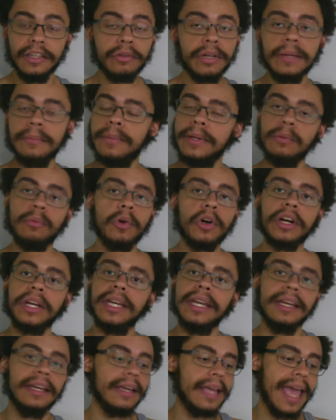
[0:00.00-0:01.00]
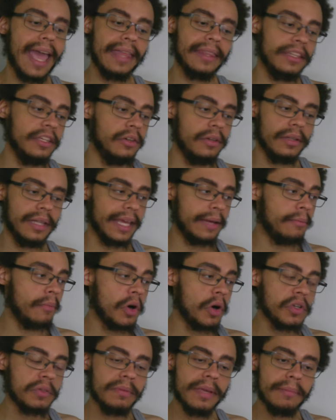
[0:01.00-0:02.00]
You could be working, and you, like
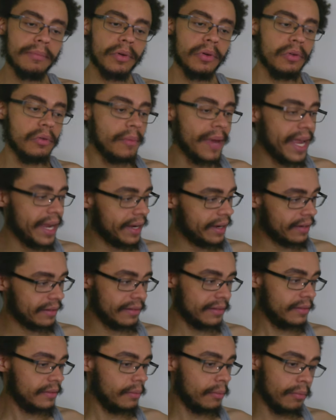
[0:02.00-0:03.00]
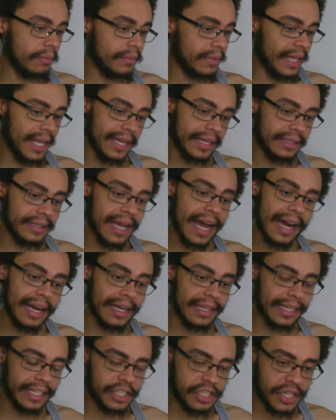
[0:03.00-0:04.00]
most people who make like
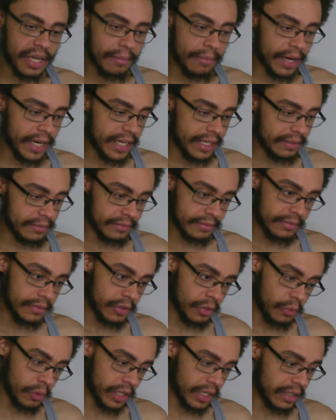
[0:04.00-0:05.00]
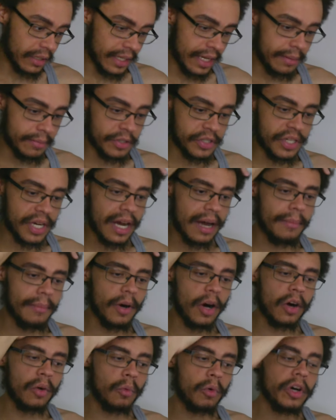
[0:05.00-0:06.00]
not like shit money, who work a labor
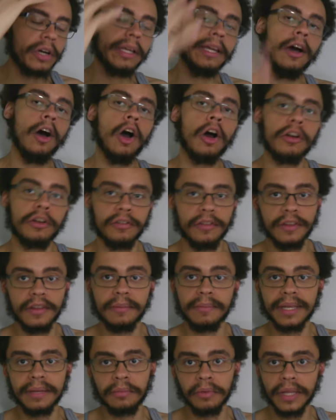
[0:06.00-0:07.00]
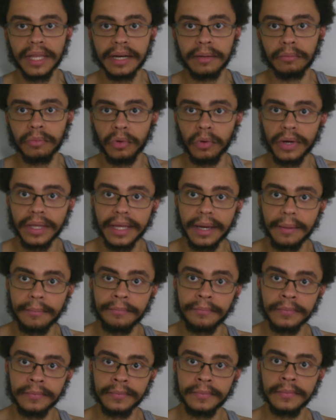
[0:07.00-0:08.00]
job, are working harder than the people that employ
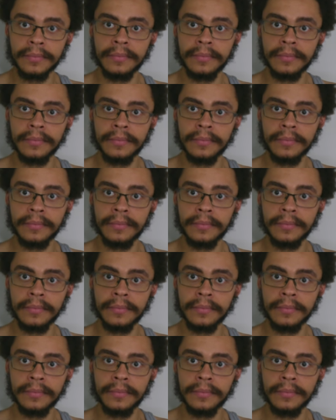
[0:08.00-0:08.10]
them.